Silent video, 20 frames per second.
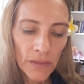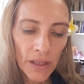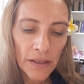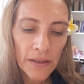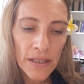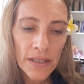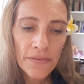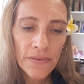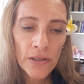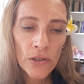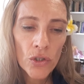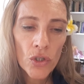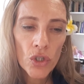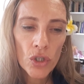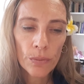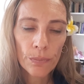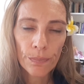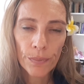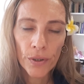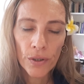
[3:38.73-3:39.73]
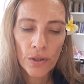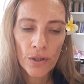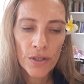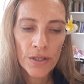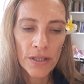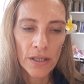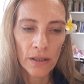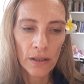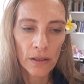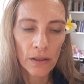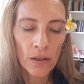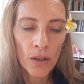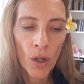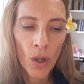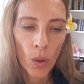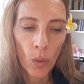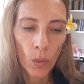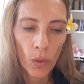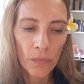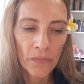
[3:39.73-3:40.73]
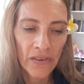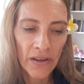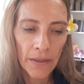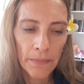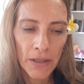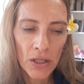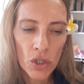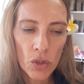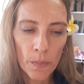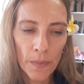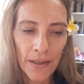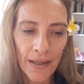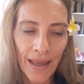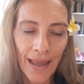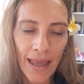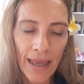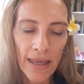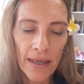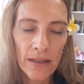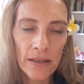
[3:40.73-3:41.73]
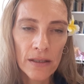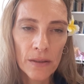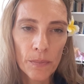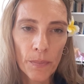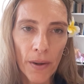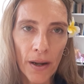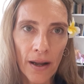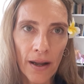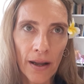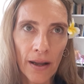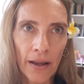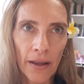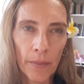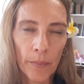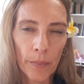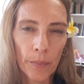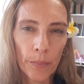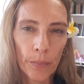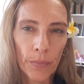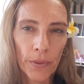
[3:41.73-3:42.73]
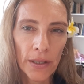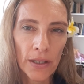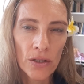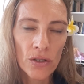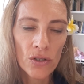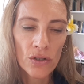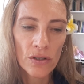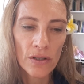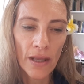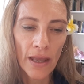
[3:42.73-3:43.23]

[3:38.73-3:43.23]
this Venusian person will very much be aided by being